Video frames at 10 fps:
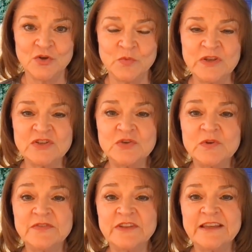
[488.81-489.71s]
We
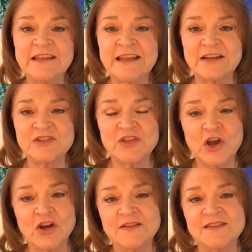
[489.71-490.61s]
intuitively connect to the
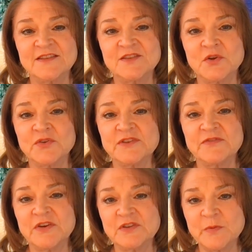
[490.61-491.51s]
hearts and souls
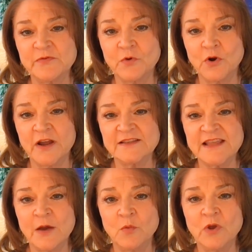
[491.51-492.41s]
of those before us
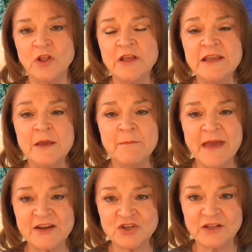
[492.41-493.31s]
that will
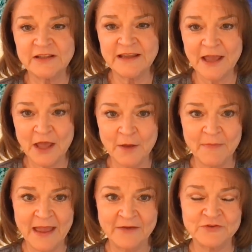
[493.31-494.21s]
magically
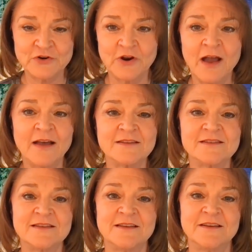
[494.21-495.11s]
come after us.